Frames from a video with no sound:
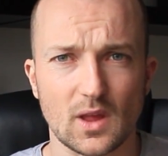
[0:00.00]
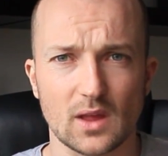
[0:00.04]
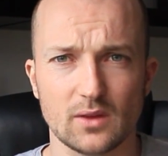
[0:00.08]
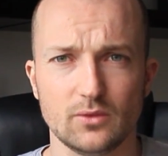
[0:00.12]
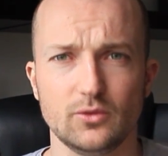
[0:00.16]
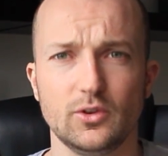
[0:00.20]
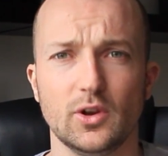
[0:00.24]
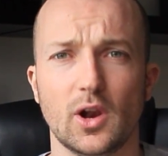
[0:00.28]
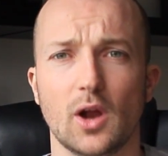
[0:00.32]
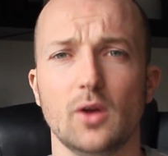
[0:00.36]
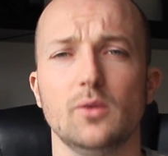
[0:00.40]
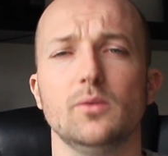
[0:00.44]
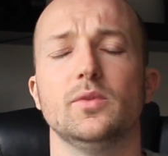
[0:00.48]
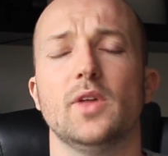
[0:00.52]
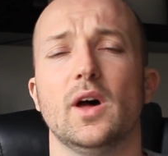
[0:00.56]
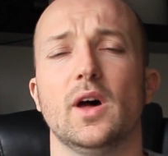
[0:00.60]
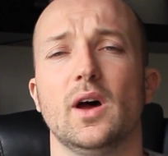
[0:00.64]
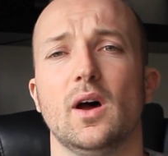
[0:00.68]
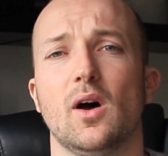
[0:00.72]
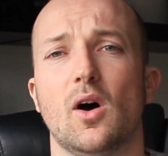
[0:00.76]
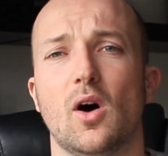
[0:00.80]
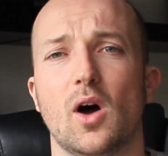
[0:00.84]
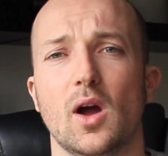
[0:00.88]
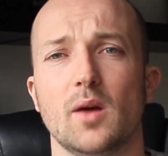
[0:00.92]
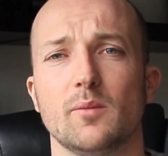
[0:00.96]
you know
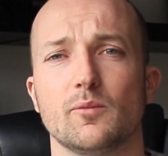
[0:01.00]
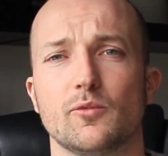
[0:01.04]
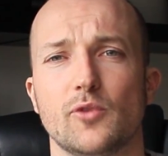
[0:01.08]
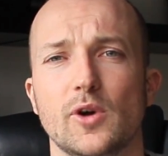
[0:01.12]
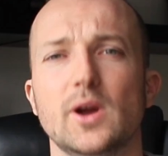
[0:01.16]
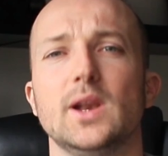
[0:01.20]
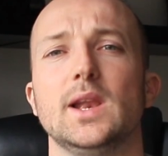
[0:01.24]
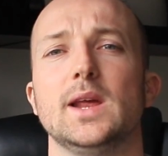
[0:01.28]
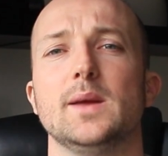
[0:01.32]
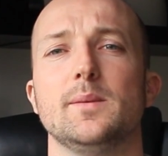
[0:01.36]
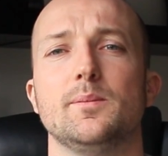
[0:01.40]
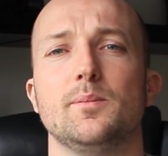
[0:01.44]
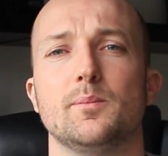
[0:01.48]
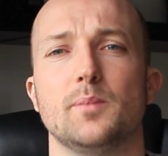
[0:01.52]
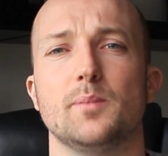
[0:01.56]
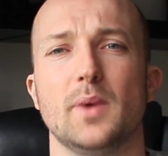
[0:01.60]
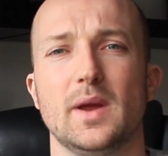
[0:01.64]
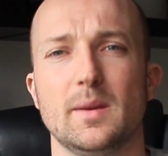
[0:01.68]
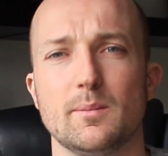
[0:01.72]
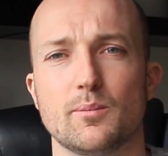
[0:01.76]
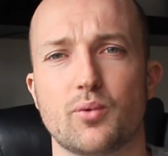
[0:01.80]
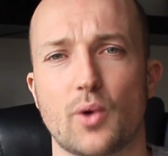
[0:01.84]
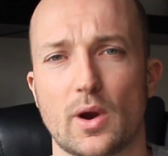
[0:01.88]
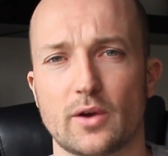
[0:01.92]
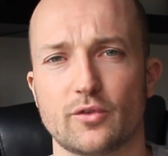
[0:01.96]
that I'm really
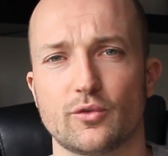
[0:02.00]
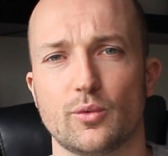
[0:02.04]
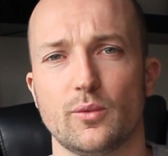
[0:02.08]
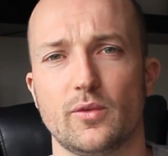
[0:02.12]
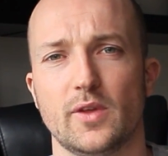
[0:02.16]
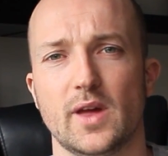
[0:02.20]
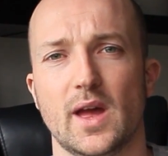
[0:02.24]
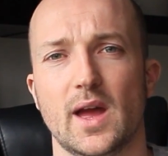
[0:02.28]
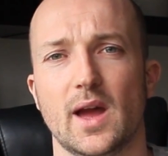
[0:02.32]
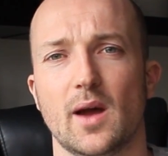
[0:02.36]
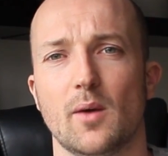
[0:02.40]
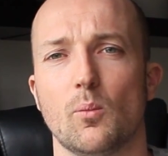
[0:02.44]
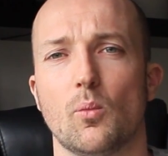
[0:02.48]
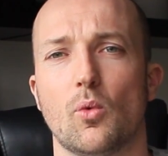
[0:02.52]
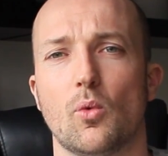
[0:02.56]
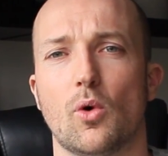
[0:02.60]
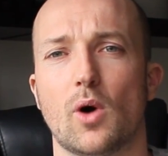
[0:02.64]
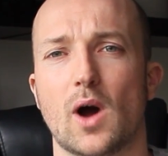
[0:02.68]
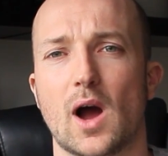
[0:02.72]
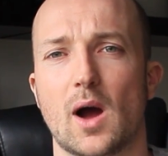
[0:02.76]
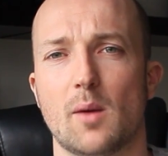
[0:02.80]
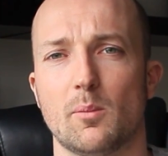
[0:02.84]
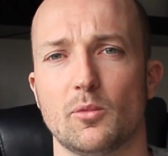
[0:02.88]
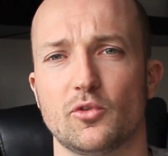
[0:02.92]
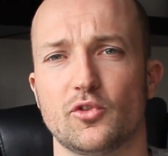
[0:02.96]
impressed with it and
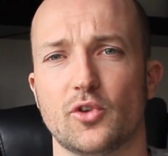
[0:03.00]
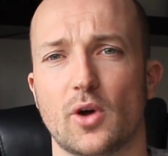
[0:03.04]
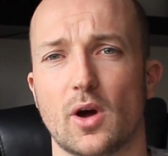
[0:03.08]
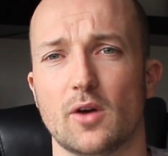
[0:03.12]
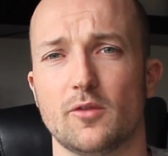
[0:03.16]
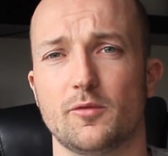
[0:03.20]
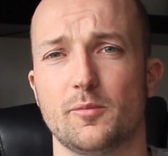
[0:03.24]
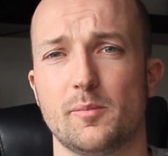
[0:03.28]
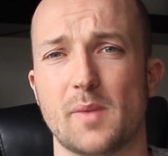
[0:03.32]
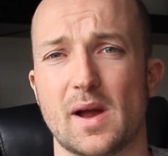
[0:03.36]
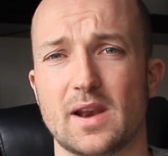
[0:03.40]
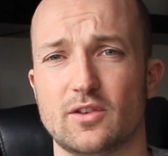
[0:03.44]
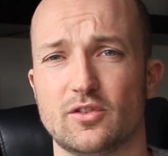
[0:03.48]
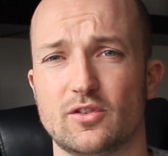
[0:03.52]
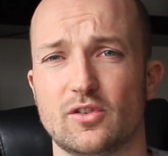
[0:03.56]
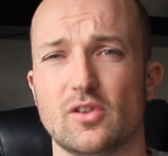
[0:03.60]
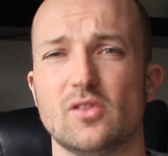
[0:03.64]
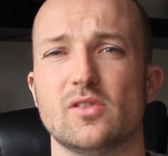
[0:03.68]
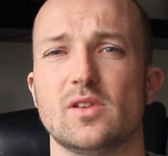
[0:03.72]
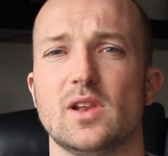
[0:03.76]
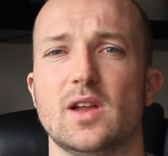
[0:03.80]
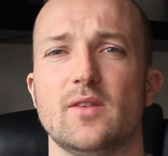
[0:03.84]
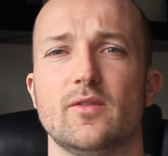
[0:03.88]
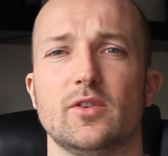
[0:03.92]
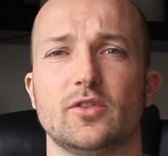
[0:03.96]
what I'm sort of managed to
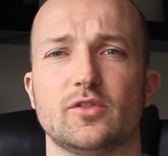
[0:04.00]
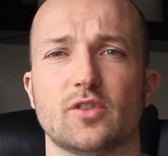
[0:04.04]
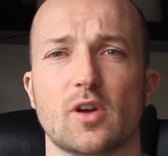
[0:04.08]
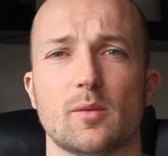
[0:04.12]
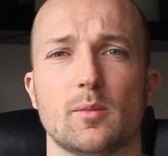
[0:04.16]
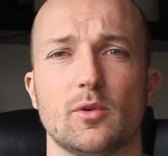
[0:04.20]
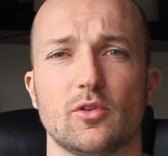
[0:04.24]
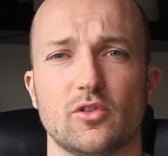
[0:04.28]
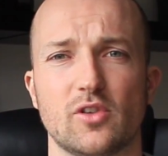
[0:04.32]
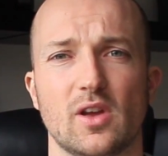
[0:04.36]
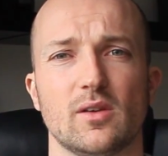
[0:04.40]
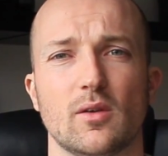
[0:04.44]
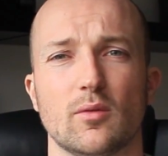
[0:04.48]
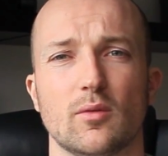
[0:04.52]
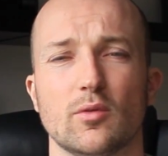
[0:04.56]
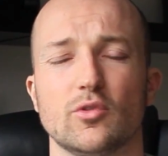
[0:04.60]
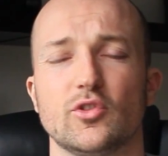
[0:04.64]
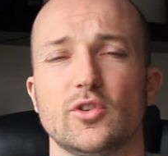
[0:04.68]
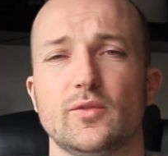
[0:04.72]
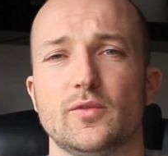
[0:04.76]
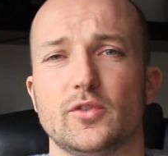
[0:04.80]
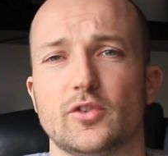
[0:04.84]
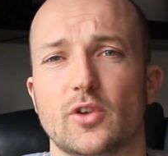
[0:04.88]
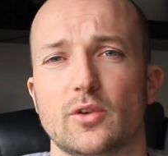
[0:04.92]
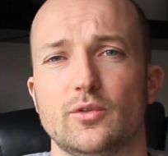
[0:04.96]
deliver so much
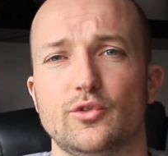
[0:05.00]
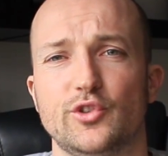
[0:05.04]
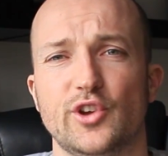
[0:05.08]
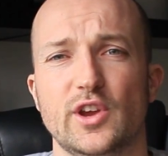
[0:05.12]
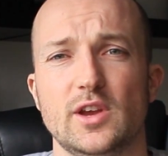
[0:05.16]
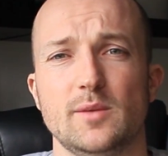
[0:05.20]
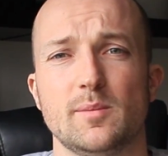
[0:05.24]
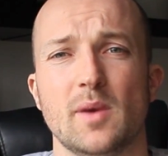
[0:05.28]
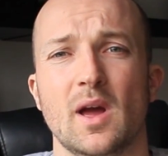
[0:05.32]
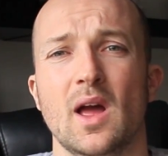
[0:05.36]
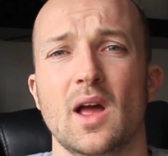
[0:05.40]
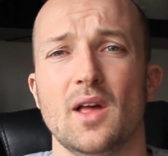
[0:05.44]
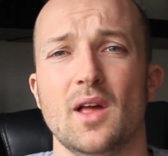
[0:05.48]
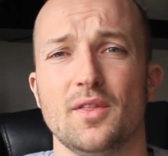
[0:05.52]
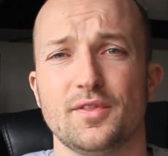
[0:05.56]
technology for so cheap.